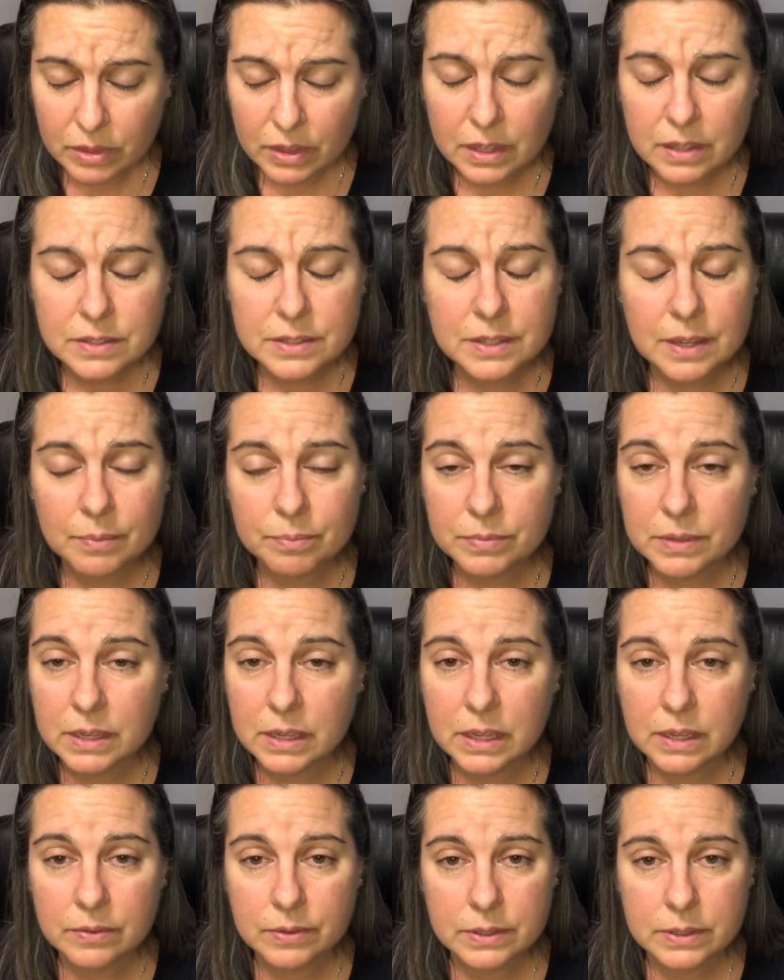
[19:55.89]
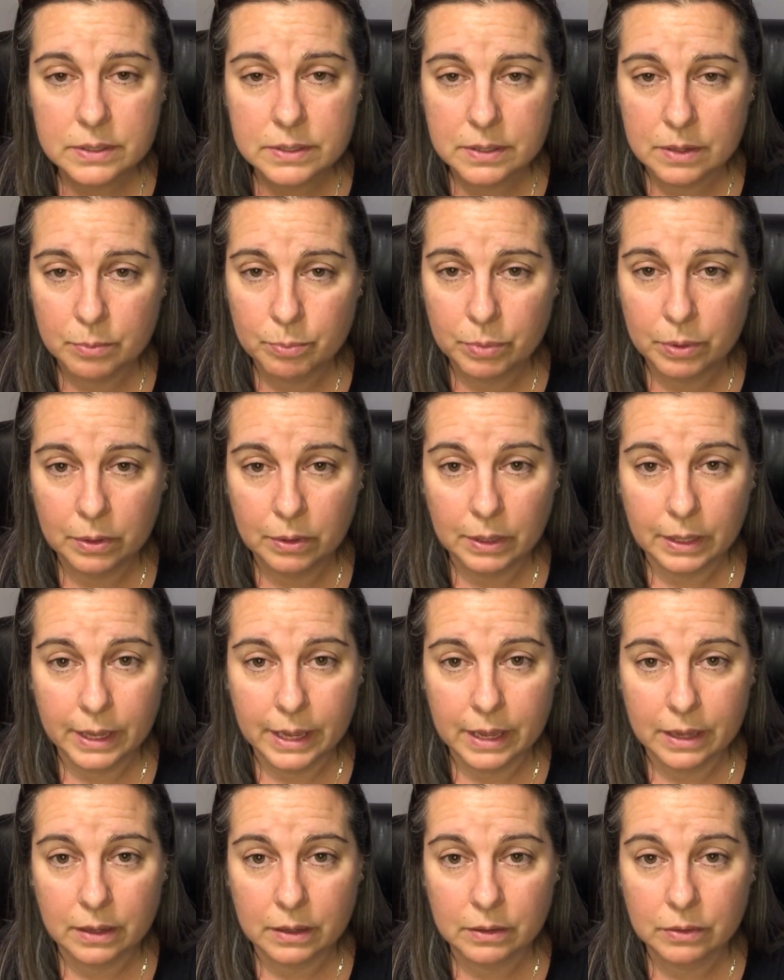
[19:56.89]
something even simple
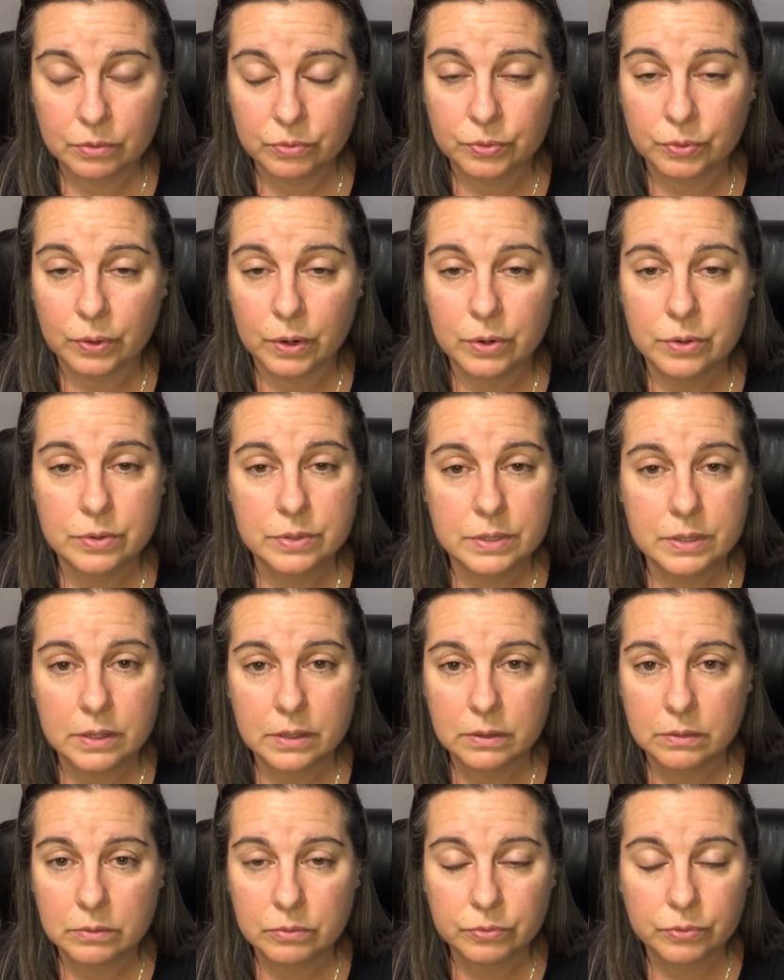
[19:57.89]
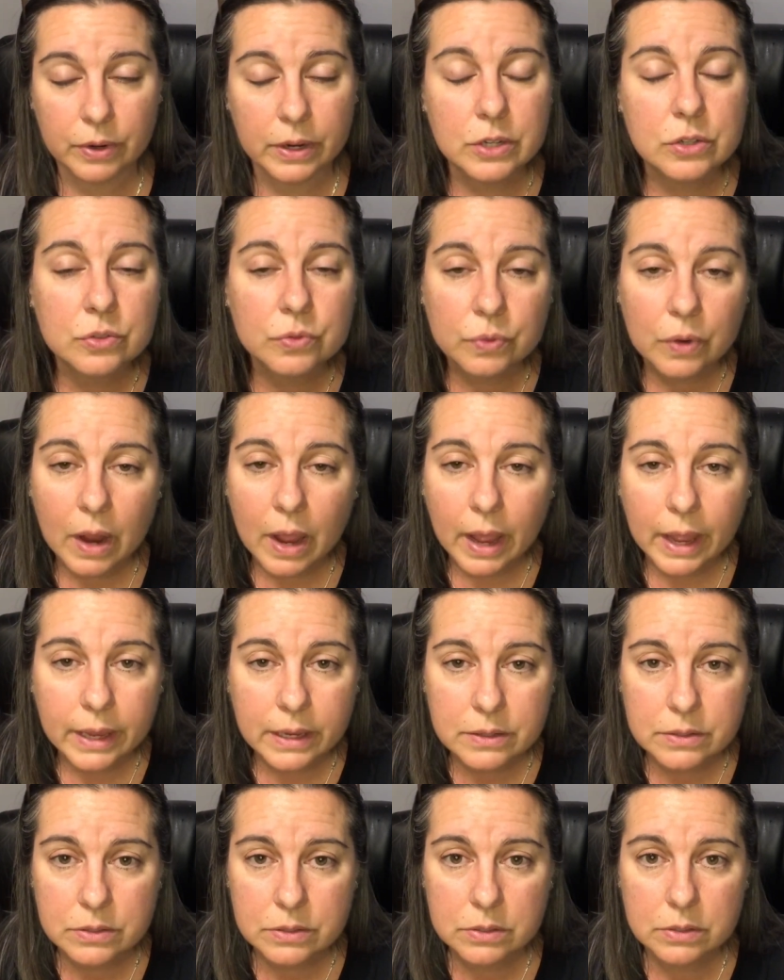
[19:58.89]
like frozen French
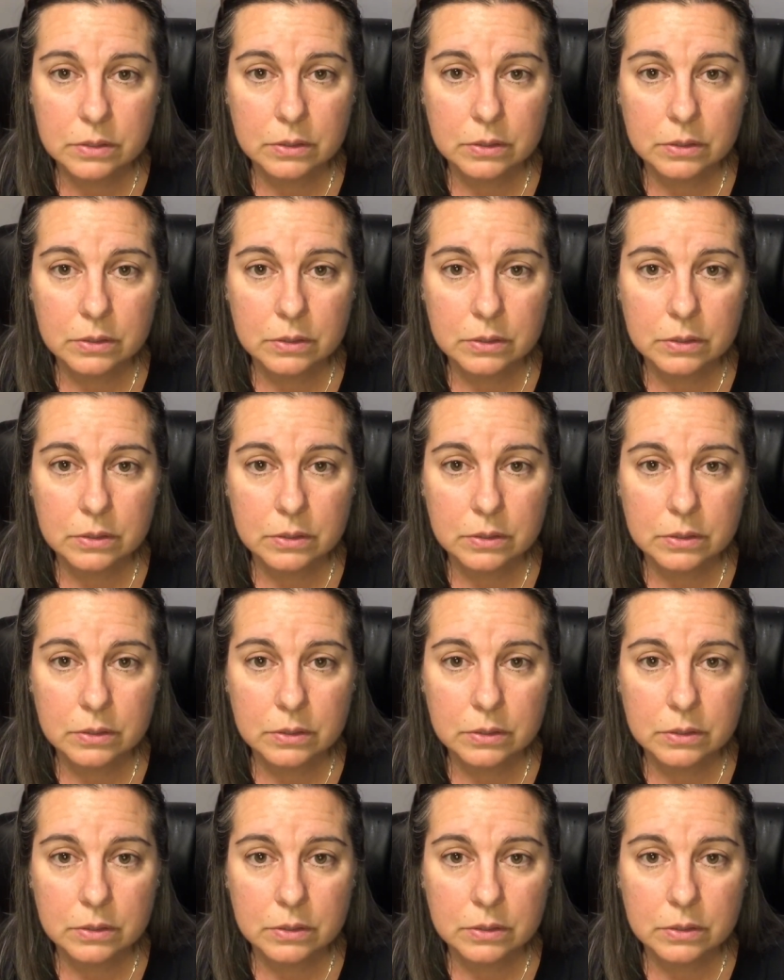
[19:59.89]
fries